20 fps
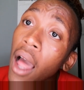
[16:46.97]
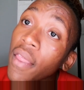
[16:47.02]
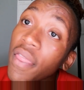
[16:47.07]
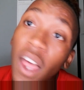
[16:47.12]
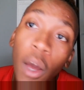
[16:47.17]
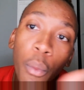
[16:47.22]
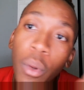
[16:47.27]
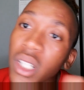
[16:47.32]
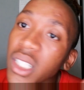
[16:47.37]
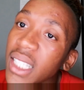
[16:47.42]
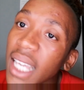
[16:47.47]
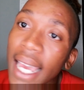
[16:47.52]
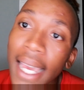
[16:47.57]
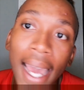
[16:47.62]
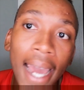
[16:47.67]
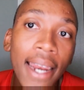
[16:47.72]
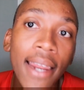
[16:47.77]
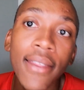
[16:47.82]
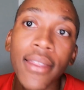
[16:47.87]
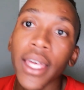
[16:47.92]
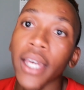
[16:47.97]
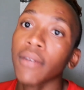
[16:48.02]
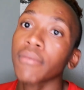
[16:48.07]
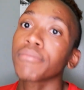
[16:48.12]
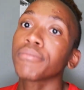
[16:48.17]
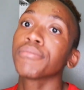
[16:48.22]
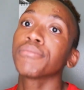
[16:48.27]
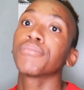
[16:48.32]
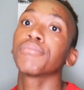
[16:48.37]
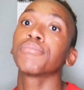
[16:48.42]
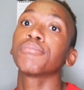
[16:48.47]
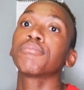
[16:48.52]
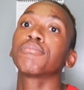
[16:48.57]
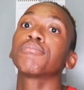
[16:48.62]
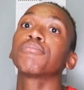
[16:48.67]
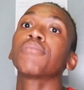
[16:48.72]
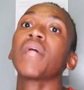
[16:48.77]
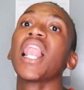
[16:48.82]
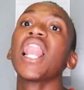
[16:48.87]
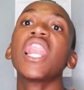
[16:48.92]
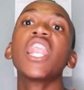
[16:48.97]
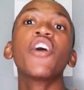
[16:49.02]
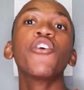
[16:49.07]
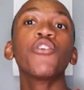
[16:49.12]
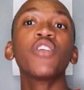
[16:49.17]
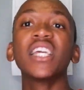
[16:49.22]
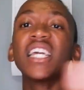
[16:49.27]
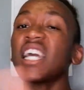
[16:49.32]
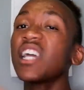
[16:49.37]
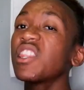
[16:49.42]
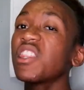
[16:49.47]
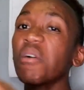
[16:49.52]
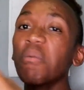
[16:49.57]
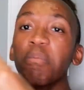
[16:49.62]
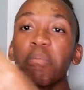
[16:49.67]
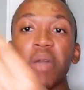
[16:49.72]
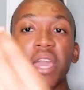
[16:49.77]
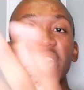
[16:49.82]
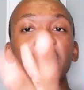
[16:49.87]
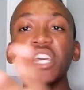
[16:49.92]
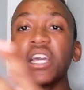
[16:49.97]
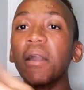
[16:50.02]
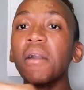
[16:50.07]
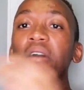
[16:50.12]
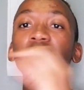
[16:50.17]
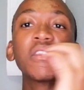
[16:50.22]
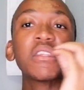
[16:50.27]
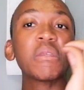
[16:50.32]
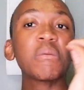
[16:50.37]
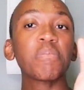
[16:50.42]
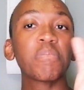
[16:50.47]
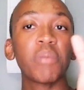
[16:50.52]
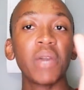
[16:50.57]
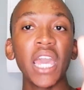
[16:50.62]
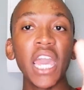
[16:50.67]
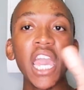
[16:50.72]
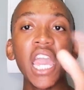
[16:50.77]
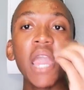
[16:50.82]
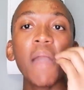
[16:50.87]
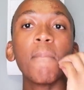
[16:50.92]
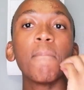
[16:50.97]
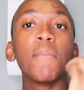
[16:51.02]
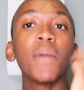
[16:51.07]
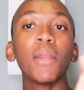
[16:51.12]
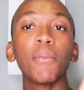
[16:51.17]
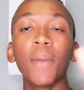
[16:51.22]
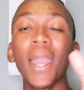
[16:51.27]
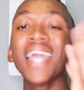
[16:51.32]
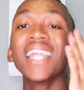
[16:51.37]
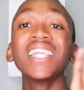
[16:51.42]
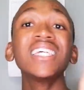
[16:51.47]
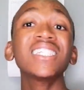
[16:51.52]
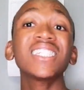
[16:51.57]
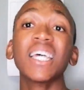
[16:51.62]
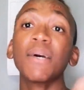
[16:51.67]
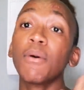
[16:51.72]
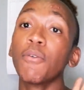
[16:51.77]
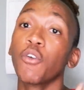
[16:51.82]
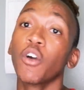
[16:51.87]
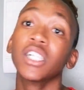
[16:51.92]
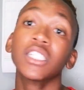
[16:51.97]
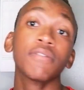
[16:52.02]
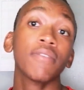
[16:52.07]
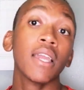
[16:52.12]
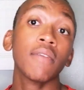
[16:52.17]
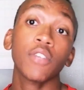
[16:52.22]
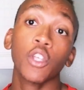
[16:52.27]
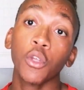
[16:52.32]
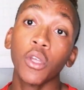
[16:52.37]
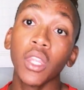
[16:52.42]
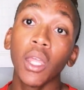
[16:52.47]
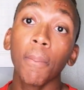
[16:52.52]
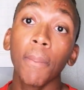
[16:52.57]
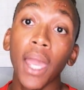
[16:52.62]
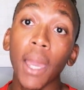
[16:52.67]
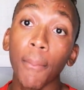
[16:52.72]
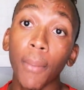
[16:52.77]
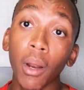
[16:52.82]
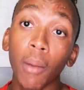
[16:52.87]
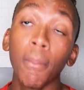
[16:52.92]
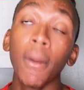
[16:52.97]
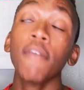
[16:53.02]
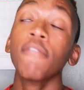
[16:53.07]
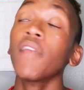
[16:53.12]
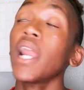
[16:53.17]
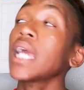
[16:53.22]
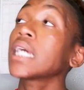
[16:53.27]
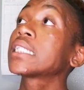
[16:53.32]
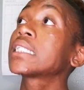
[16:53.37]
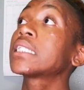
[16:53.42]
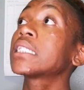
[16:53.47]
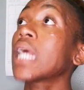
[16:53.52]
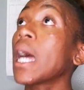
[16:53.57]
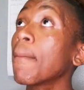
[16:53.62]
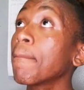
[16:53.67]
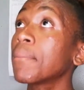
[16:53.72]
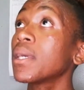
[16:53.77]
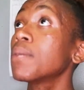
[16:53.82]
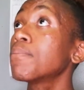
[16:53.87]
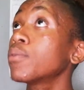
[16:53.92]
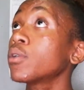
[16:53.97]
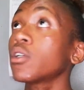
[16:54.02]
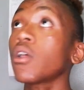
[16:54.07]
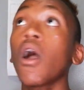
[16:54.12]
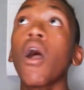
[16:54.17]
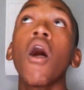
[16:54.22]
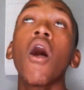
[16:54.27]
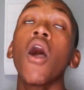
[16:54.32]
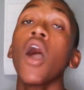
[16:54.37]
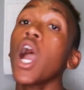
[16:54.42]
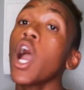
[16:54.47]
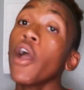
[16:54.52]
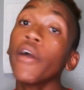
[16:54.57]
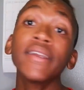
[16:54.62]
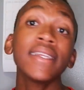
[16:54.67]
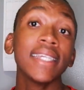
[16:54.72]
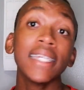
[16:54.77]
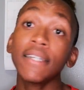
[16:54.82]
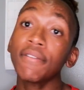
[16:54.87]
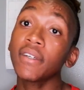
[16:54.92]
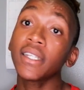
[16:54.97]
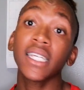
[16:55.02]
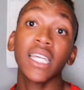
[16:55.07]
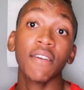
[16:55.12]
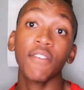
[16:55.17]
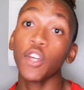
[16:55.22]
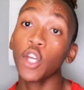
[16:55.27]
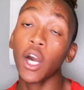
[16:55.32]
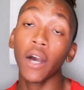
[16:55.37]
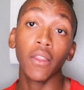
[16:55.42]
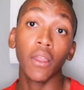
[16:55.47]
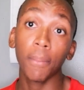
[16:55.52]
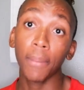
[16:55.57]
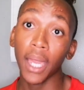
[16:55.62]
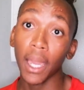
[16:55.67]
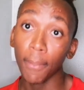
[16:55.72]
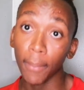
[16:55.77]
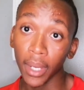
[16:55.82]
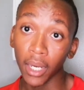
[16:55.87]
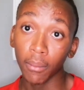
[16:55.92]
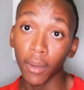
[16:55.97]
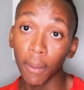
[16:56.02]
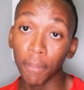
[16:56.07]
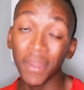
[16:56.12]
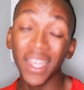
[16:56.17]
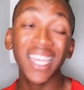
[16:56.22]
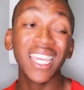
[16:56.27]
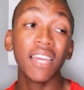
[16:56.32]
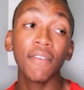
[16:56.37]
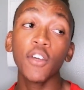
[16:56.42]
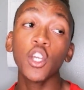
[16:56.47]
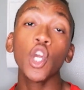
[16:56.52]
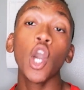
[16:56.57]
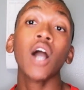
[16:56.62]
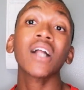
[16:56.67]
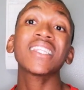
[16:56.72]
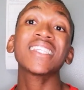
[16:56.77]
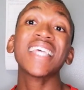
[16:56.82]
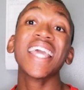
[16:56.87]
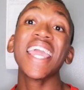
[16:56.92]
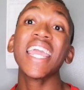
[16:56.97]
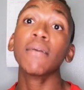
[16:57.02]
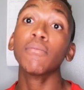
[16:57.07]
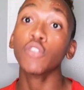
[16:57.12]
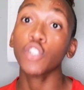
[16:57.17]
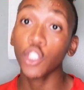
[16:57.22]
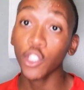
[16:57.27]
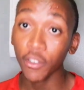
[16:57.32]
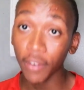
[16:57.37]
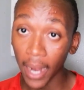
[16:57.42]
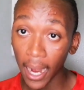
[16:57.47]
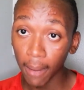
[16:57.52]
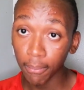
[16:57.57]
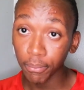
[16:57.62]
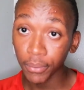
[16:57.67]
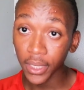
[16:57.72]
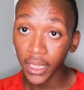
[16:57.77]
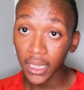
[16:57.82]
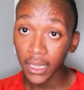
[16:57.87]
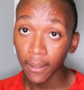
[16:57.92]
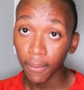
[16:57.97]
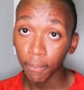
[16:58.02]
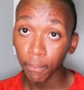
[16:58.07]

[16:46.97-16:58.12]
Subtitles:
that we'll take anything. Literally, the bare minimum. At least some of y'all's faves are doing the bare minimum. I feel like some people aren't even giving y'all the bare minimum. They're giving y'all table scraps.